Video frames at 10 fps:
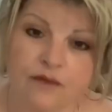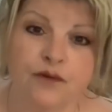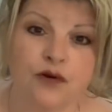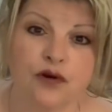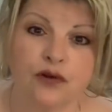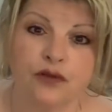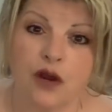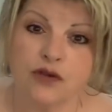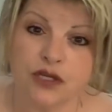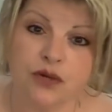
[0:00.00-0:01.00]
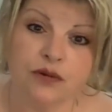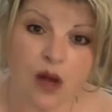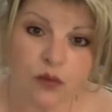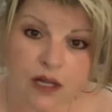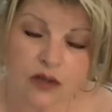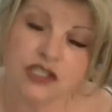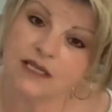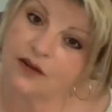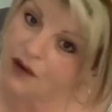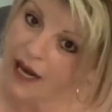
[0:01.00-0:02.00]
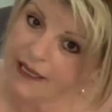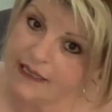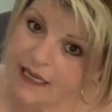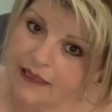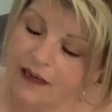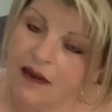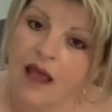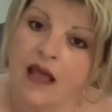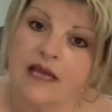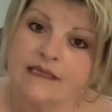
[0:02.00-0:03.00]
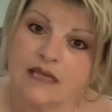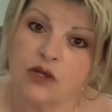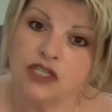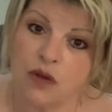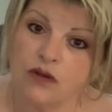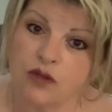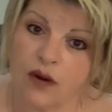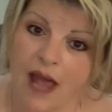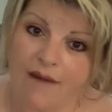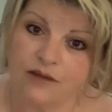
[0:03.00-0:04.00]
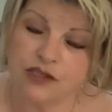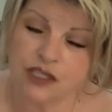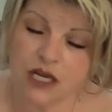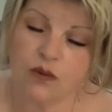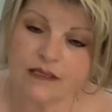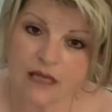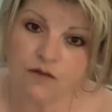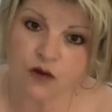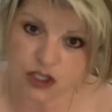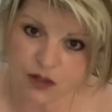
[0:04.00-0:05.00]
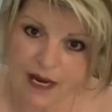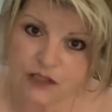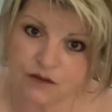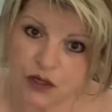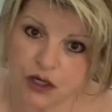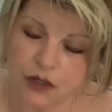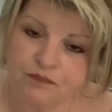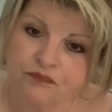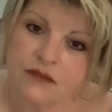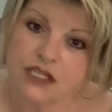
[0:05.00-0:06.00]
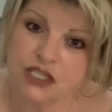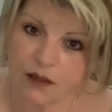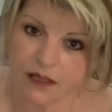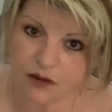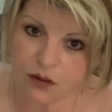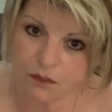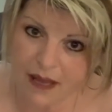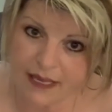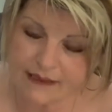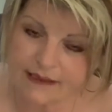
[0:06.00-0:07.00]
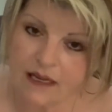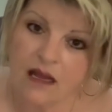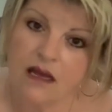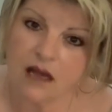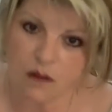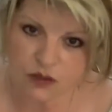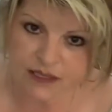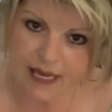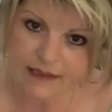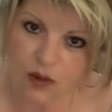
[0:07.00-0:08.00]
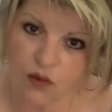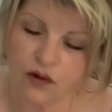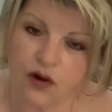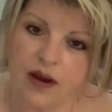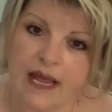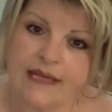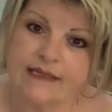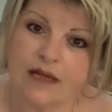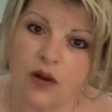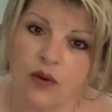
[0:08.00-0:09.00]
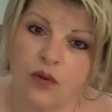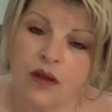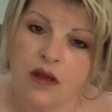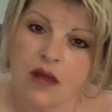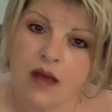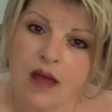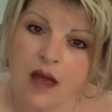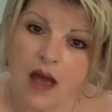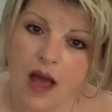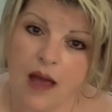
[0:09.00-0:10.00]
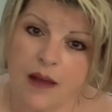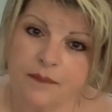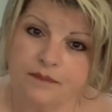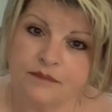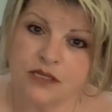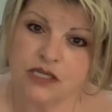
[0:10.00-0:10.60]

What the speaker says: For those of you who don't know, she's a flight attendant. So she was up for a transfer to another base, a couple states over, and so her